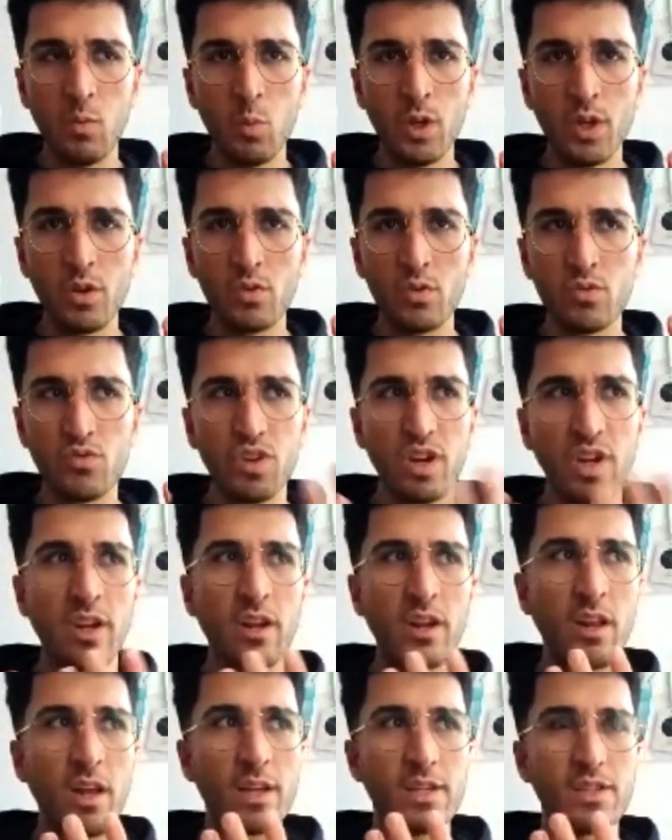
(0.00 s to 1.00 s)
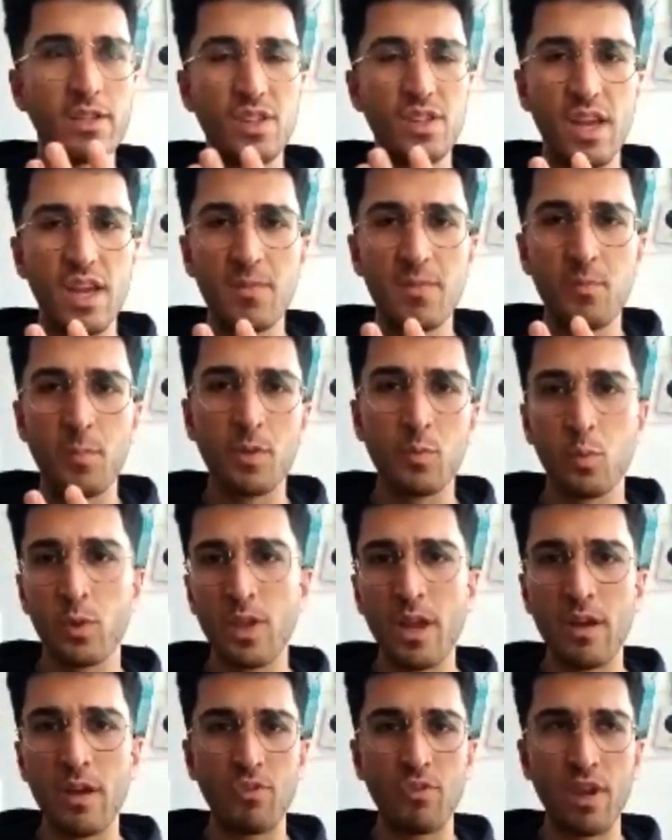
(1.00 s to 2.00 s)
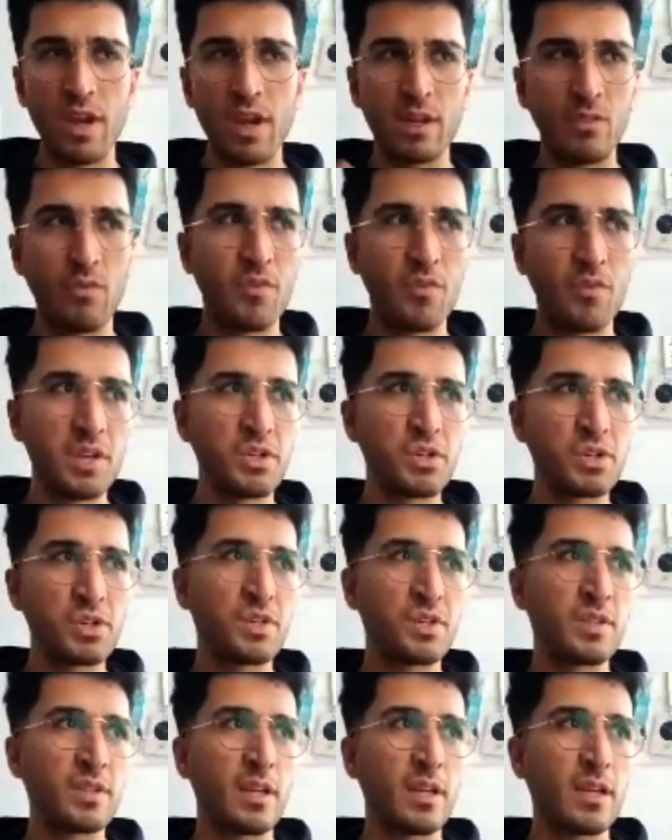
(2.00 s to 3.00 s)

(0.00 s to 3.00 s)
we don't realize yet, but with every activation